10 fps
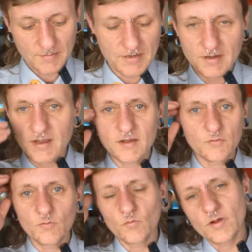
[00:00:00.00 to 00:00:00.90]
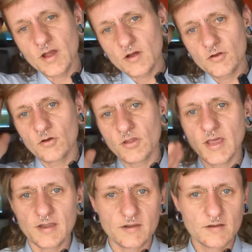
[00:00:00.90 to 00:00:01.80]
I mean, we all know
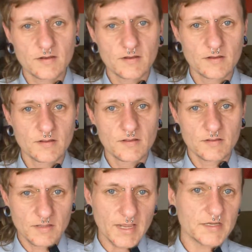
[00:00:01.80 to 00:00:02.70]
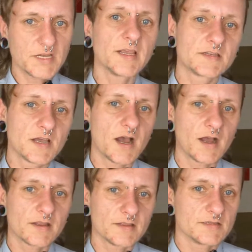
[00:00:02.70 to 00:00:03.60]
that
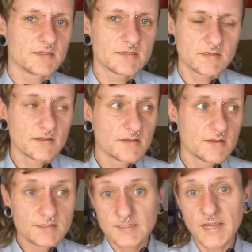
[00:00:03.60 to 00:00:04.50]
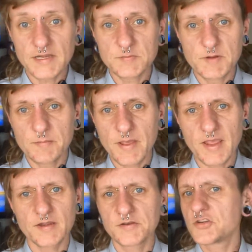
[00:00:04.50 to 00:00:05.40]
TikTok is set to be
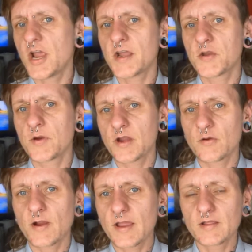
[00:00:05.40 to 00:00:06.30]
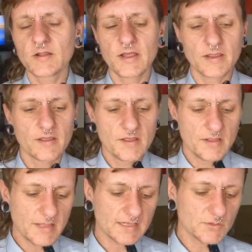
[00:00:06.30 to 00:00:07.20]
banned in January, right? Like,
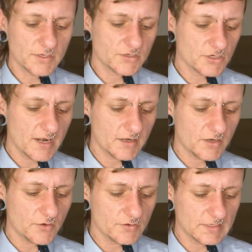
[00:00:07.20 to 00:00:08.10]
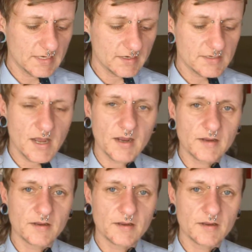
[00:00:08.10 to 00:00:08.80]
that's what they're trying to do with TikTok.